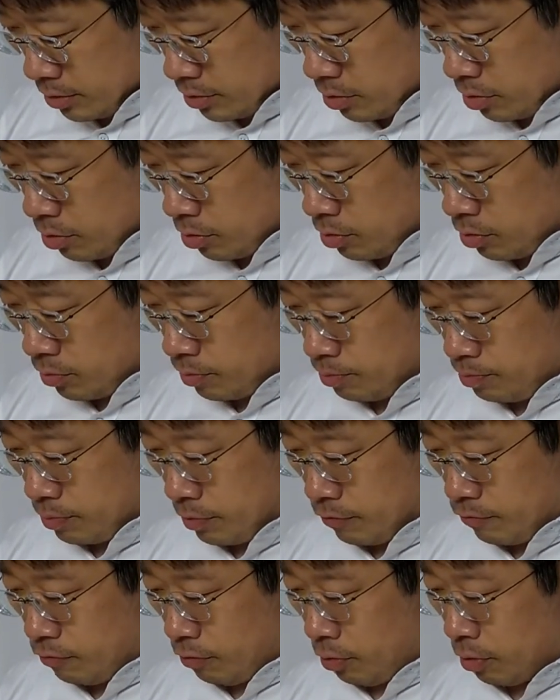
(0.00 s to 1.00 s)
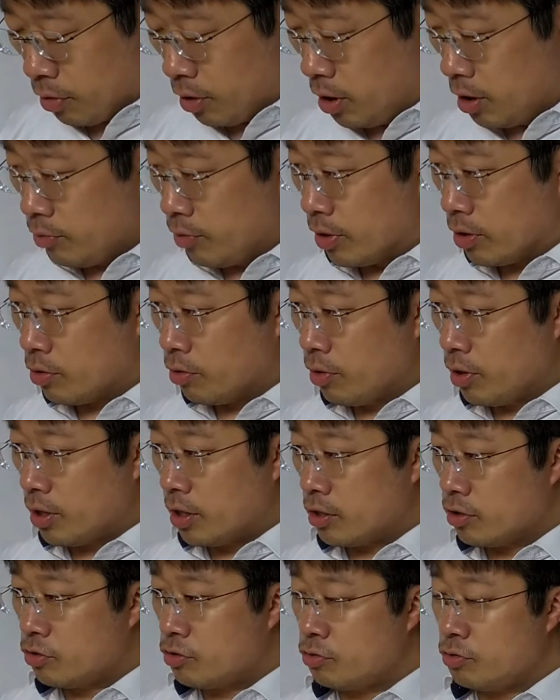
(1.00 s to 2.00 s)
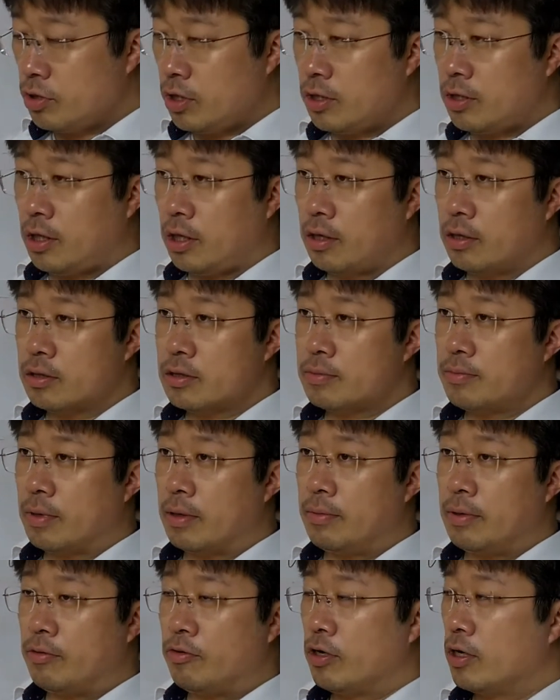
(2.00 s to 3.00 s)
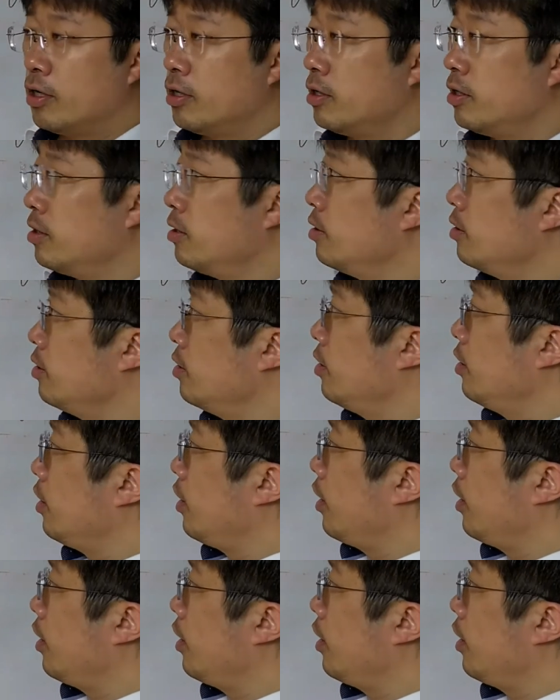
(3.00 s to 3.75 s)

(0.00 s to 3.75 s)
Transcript: So before we going into details, maybe we can